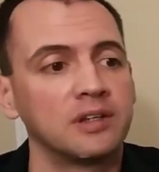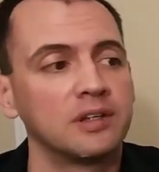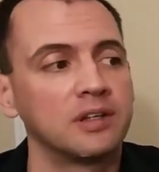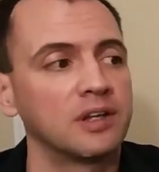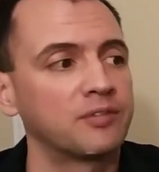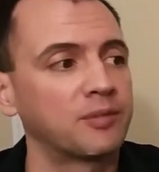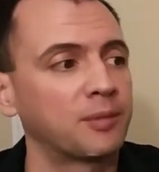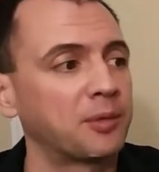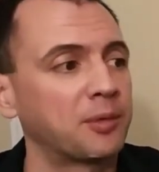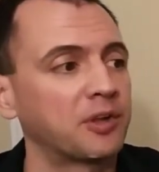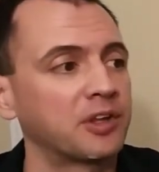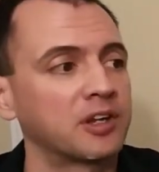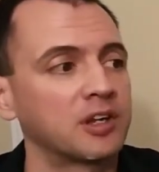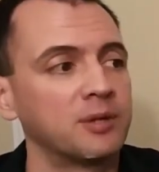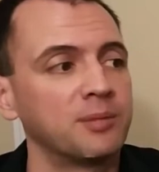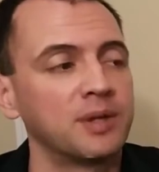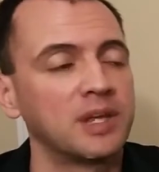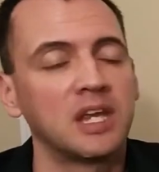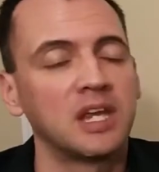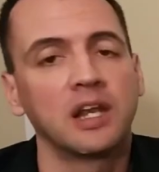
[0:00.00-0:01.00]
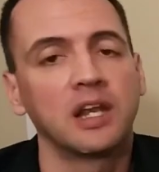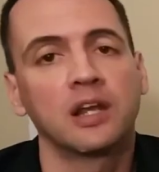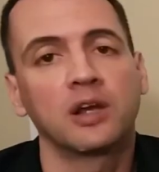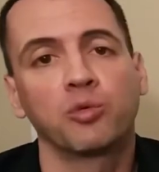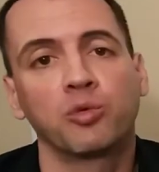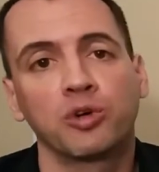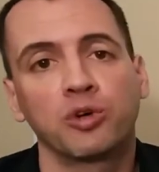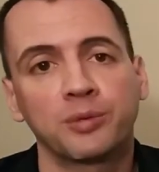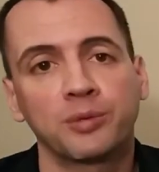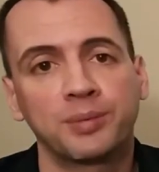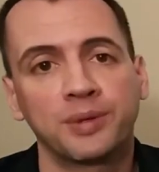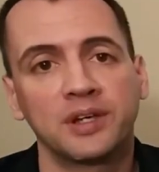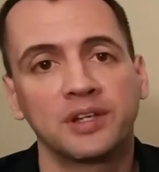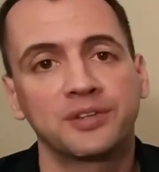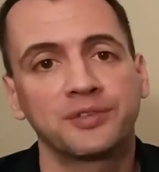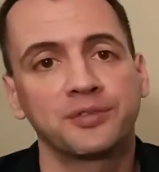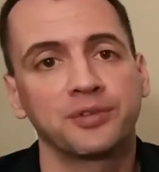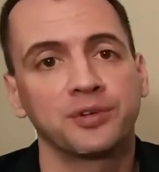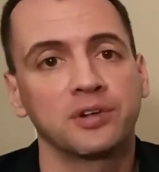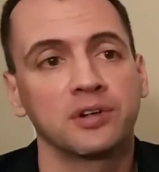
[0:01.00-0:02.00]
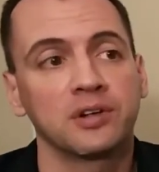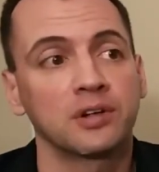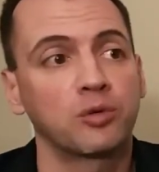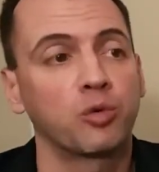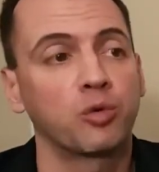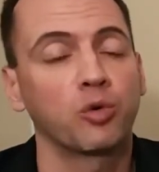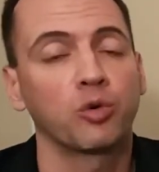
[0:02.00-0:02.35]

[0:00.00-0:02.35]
going to be heating a workpiece for a quarter